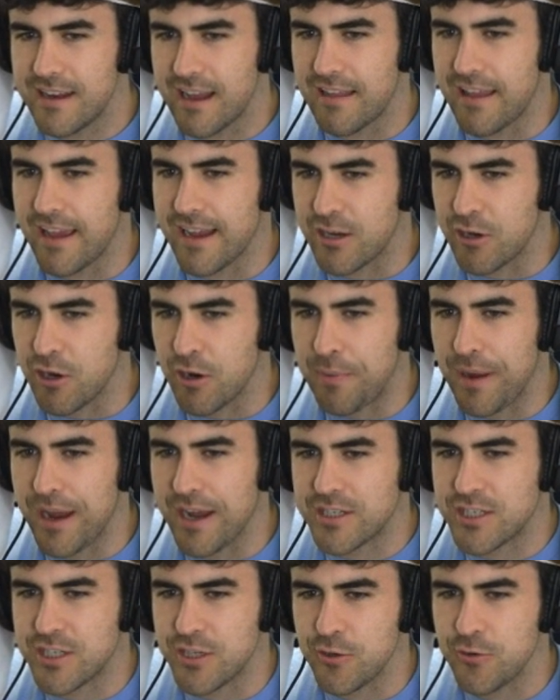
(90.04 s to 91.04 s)
like you're
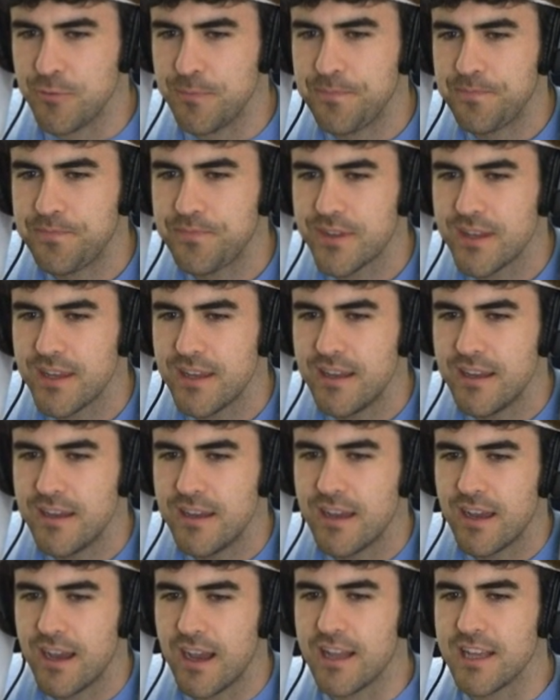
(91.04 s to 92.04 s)
about to.
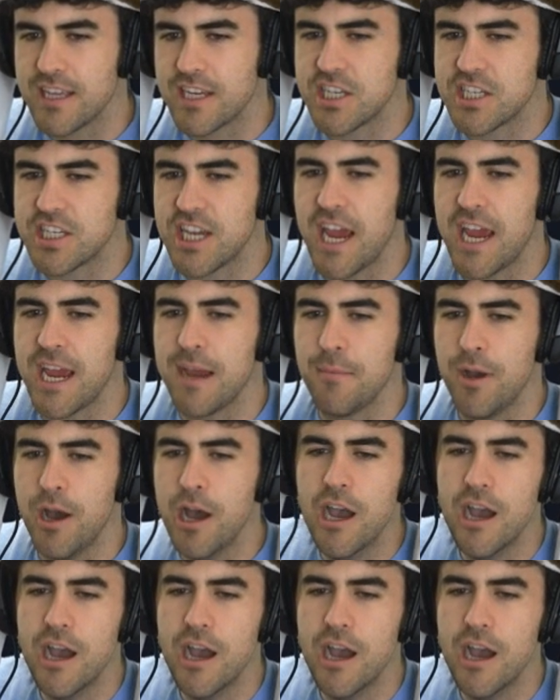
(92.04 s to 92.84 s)
Alakazam!